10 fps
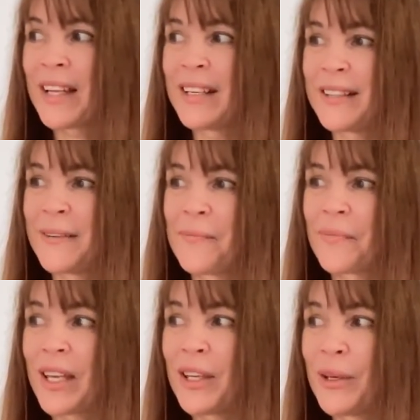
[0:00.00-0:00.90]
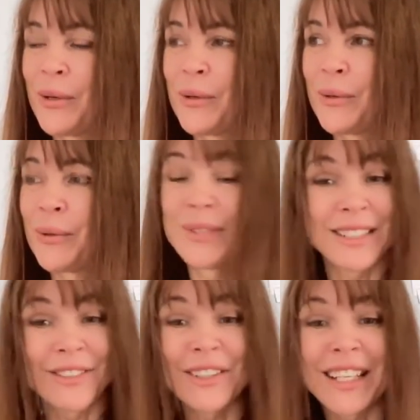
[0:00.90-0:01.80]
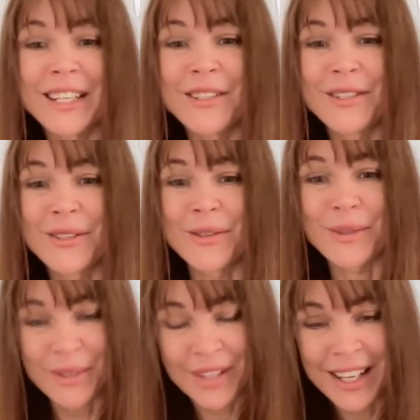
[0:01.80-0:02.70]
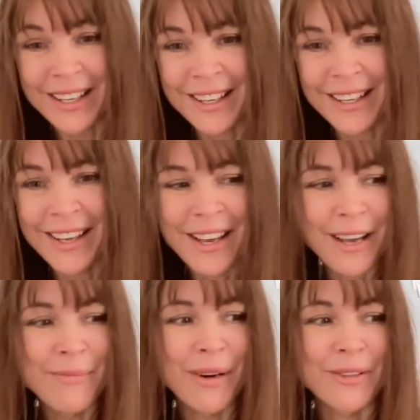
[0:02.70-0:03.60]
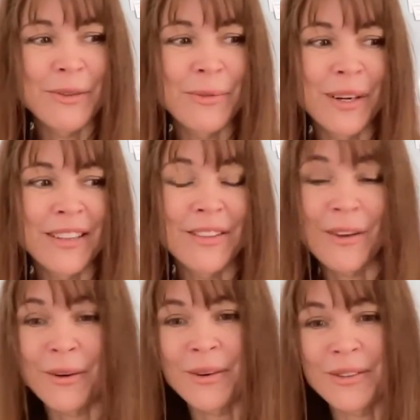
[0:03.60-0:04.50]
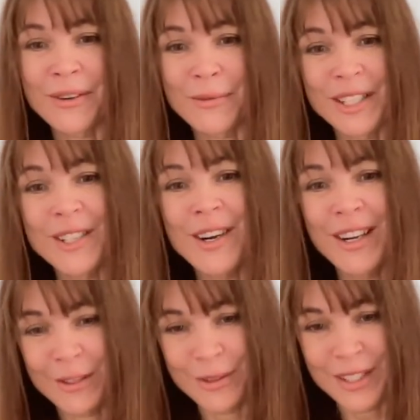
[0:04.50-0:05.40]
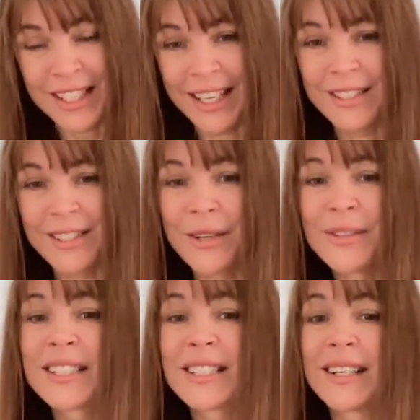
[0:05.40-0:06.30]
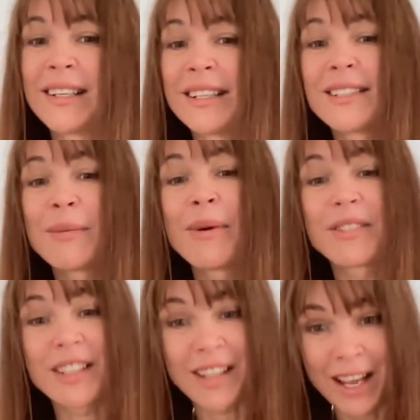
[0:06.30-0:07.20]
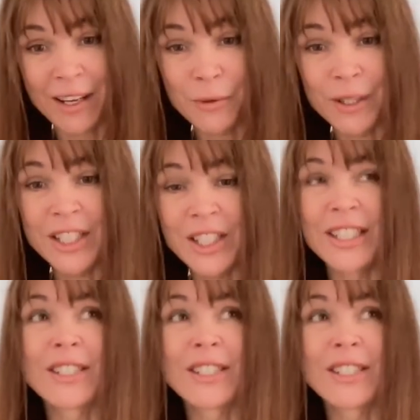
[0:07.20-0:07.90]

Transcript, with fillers: um, you really need to think about what the author was trying to say. So it's uh, it's about a language.